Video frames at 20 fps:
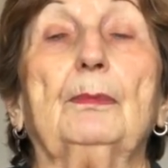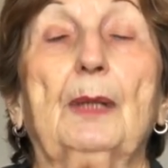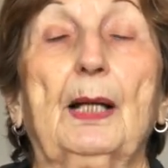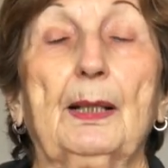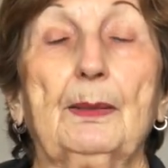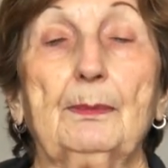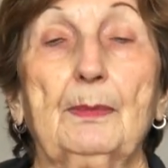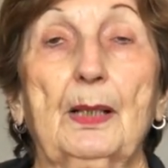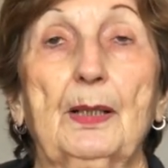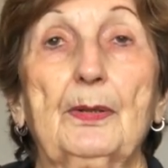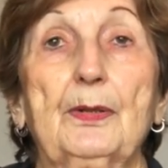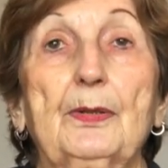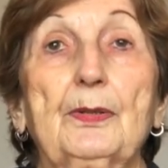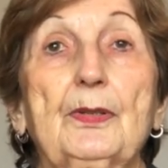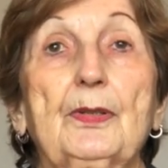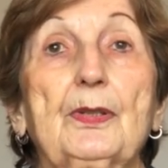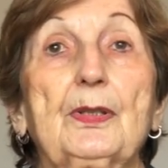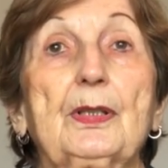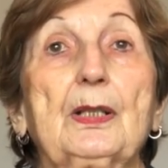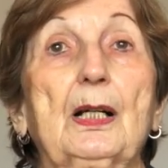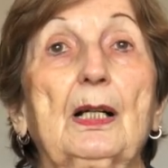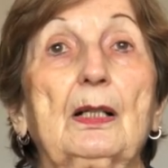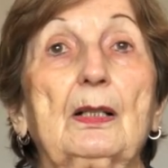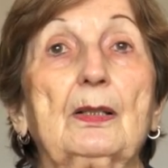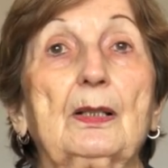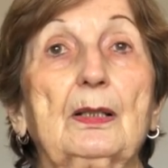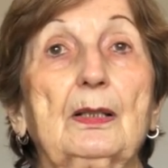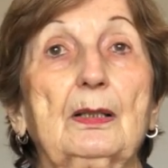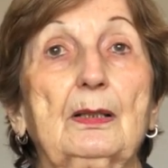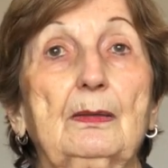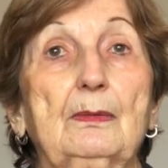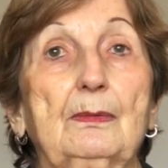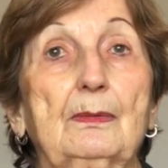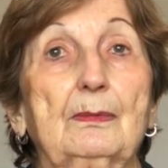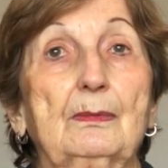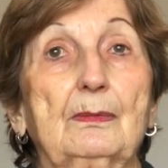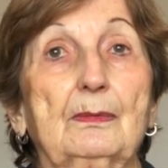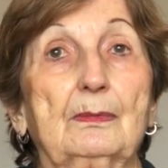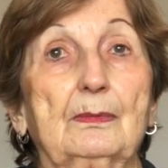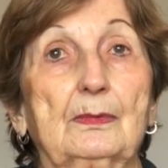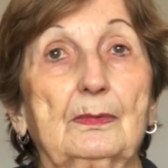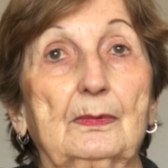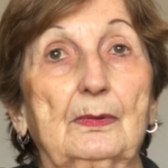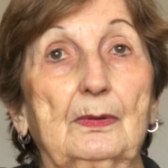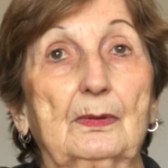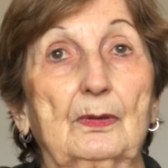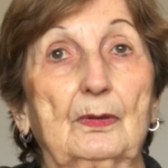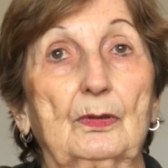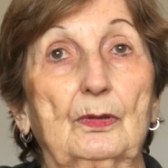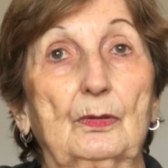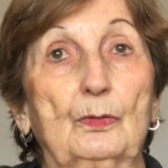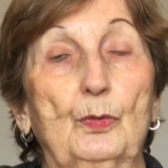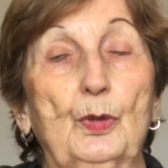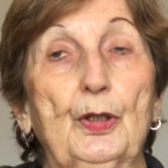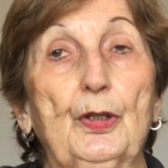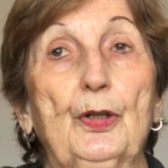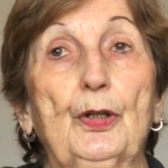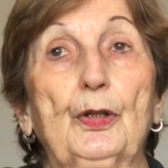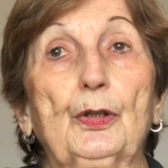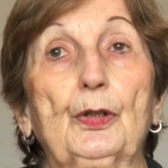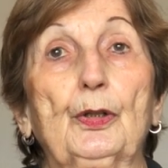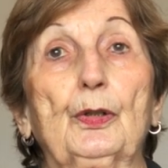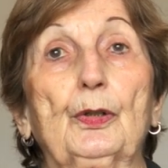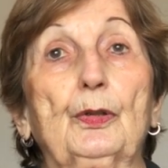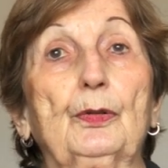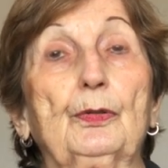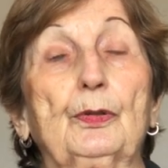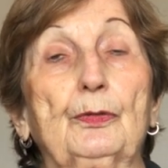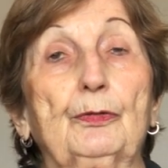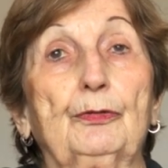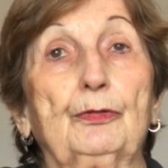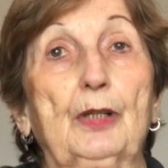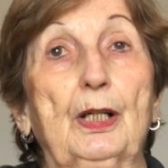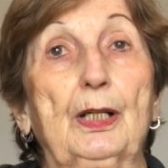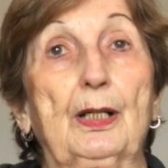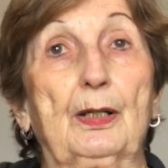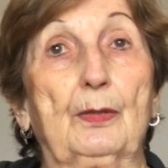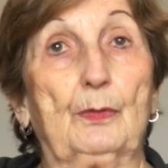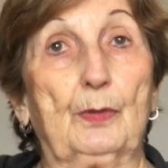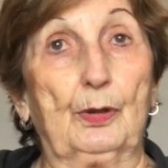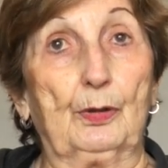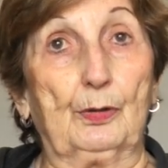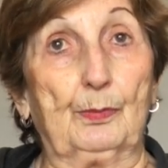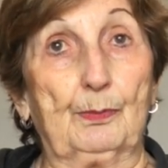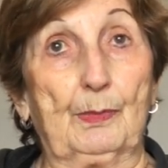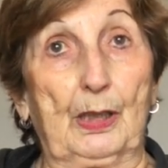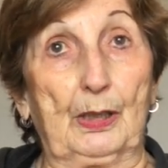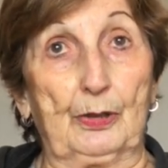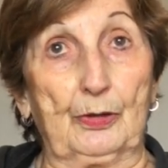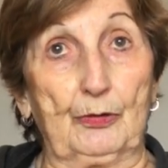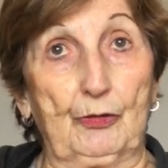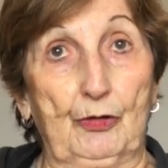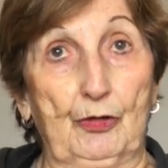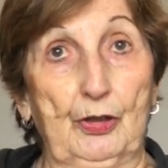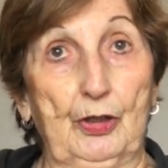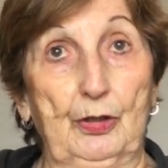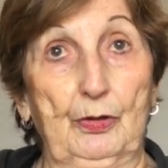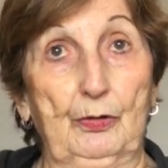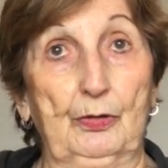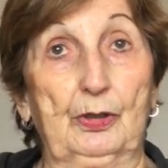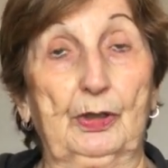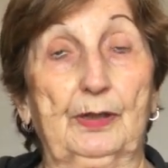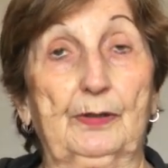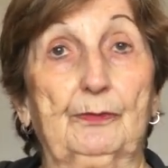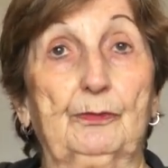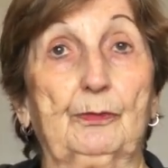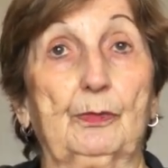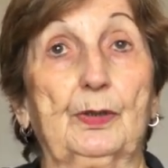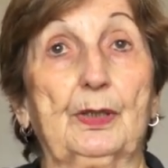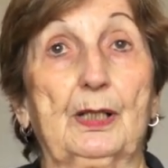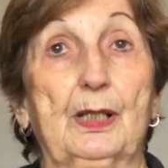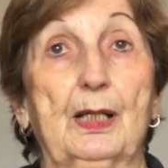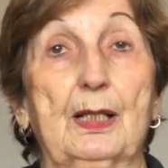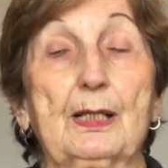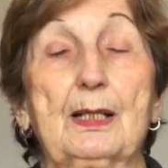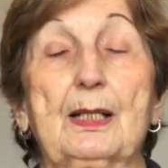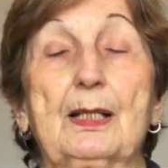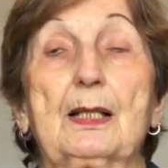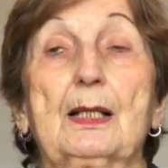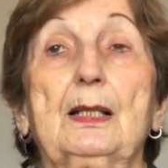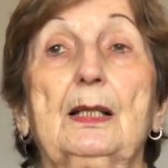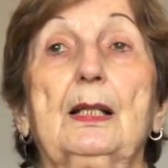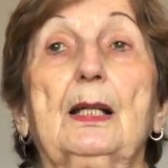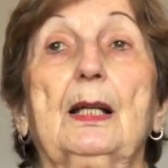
My mother started with her friend, with her Margie, who lived with us.